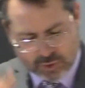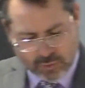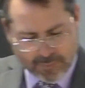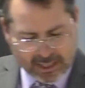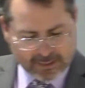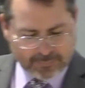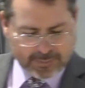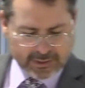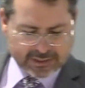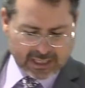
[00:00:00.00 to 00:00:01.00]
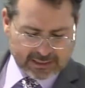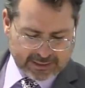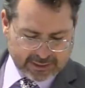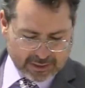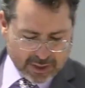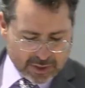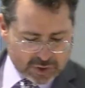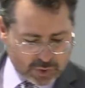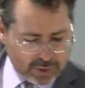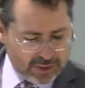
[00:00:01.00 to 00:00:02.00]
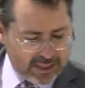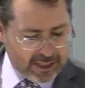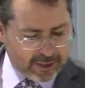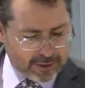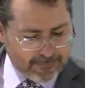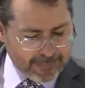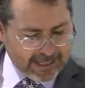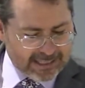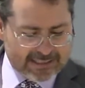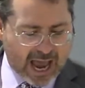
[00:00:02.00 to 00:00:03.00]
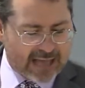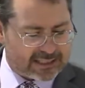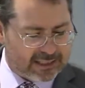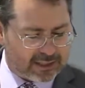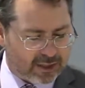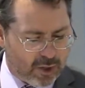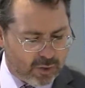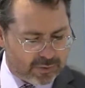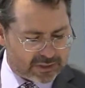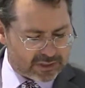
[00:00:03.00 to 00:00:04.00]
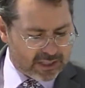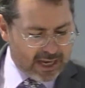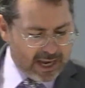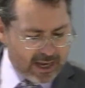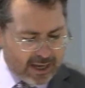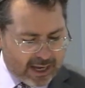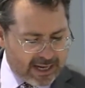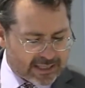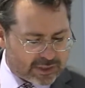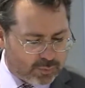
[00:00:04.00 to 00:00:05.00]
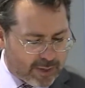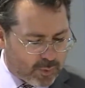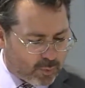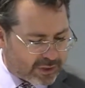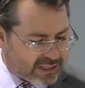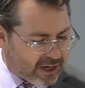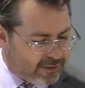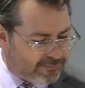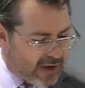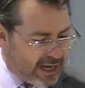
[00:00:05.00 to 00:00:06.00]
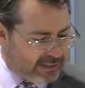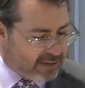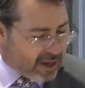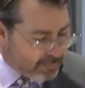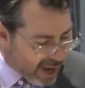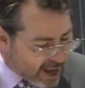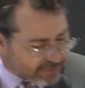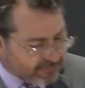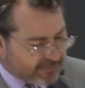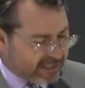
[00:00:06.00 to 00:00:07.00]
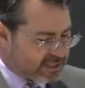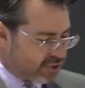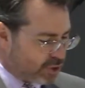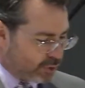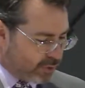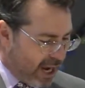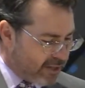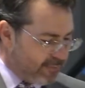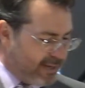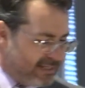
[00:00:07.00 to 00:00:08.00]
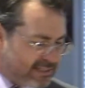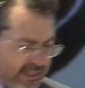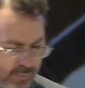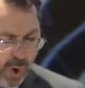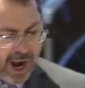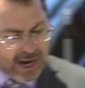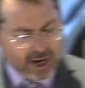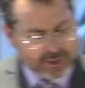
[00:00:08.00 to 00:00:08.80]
two men suddenly stood near in dazzling clothes. And as the women were terrified and bowed their faces to the ground, the men said, Why are